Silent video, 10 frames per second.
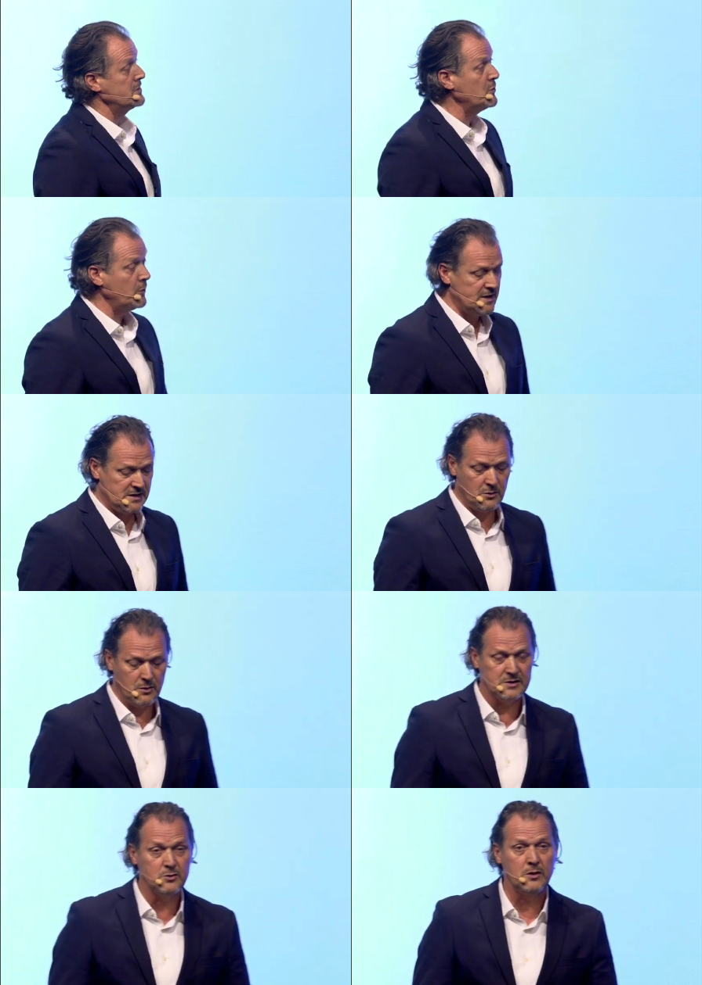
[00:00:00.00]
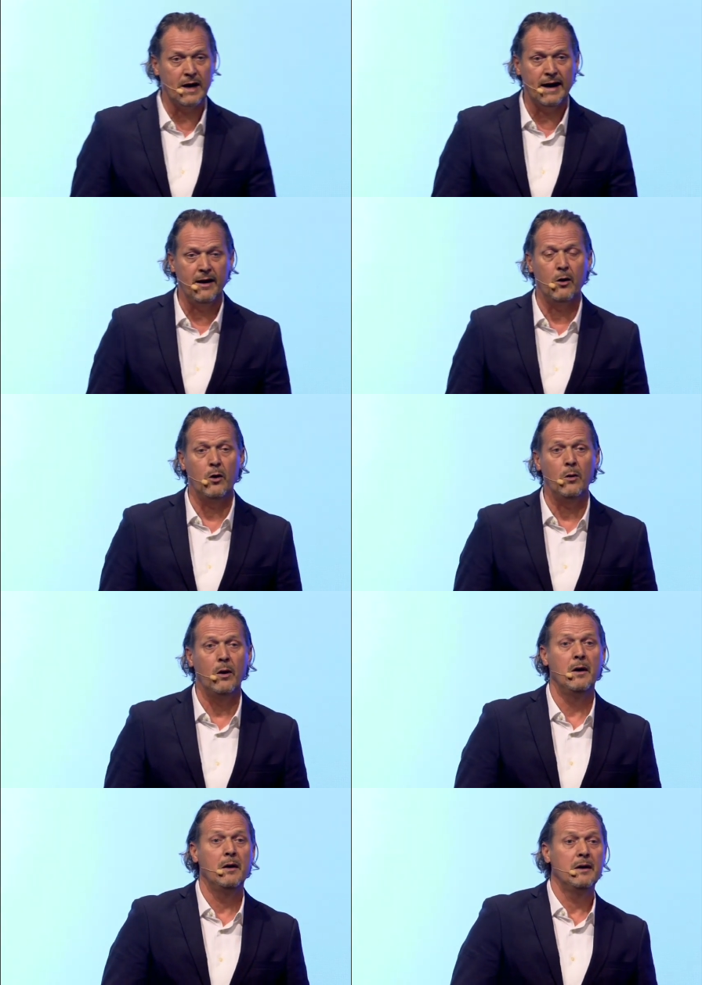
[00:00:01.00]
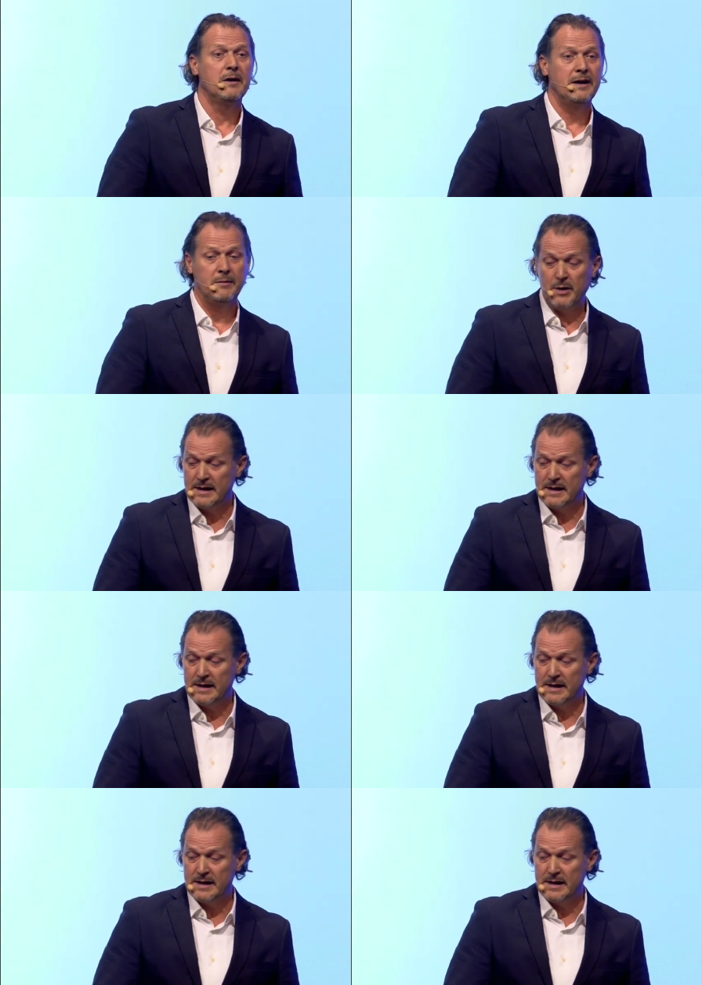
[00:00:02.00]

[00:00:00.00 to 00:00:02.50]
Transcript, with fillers: two weeks ago at Google I.O. that